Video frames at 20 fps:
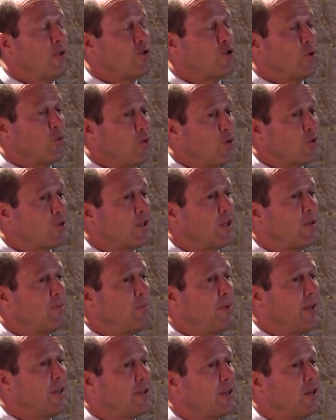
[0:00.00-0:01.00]

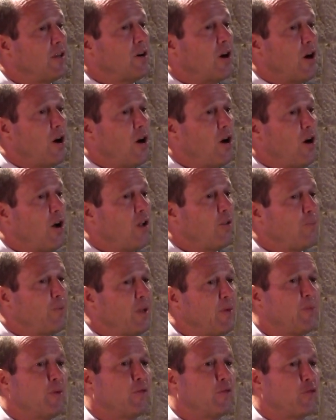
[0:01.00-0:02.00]
Jerusalem making all
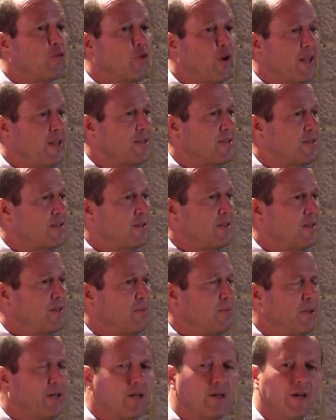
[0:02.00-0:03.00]
people friends
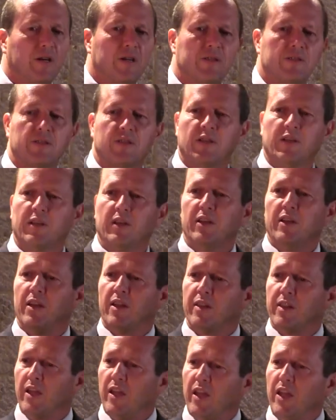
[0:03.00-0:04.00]
because
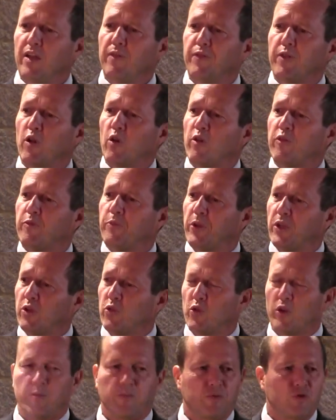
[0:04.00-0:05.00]
the inflow of
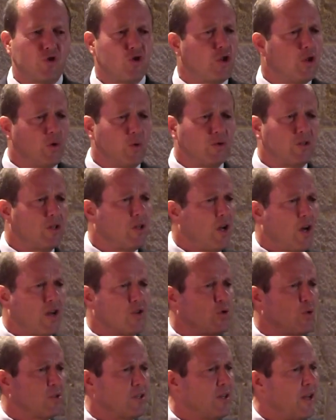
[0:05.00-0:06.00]
pilgrims, Jews and
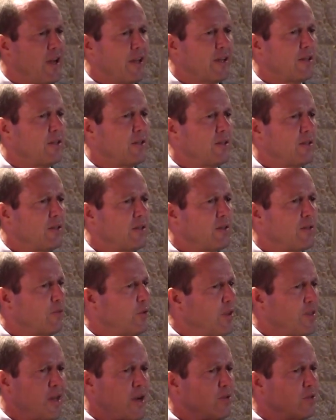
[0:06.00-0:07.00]
non-Jews alike,
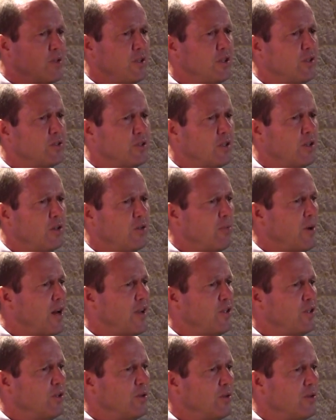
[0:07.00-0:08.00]
3,000 years ago,
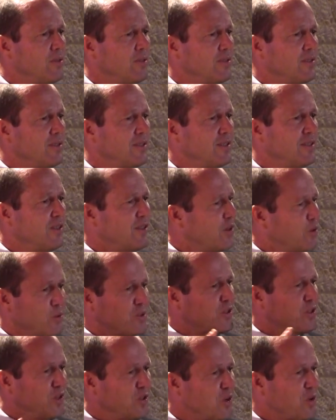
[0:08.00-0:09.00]
mind you, there were
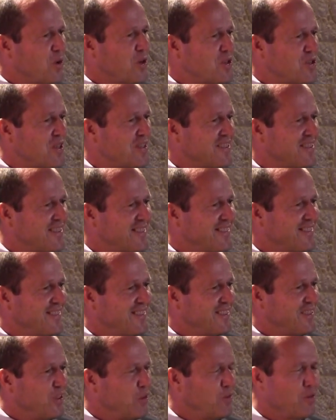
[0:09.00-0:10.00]
still no Christians.
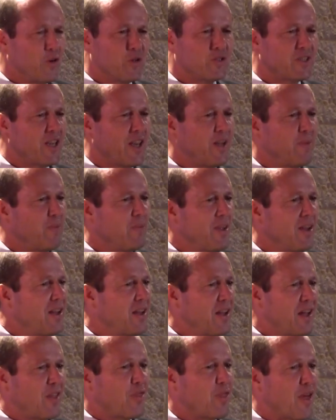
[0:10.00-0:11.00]
You folks came
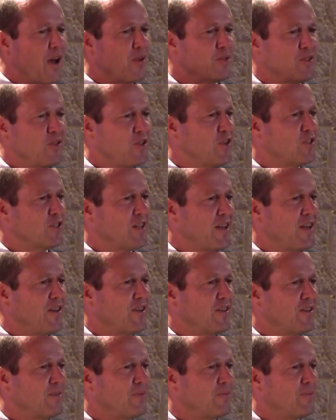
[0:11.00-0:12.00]
1,000 years
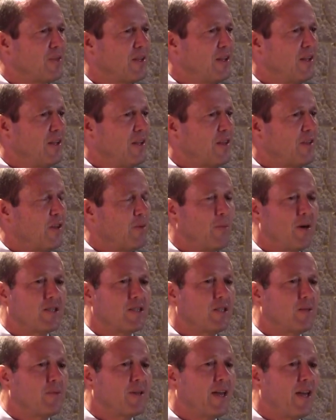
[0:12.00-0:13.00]
later. The
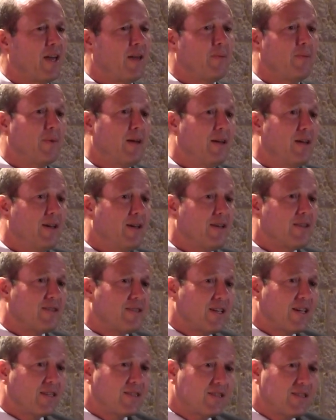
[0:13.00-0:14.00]
Muslim came
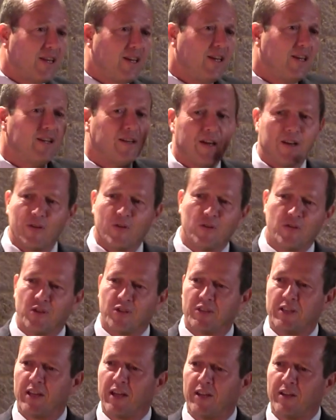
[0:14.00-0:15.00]
1,600
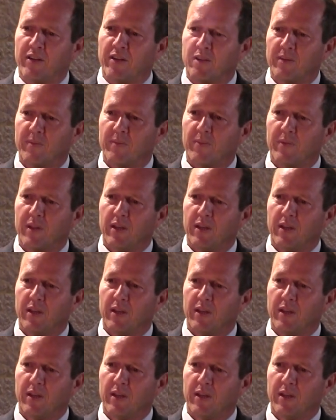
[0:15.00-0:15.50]
years later.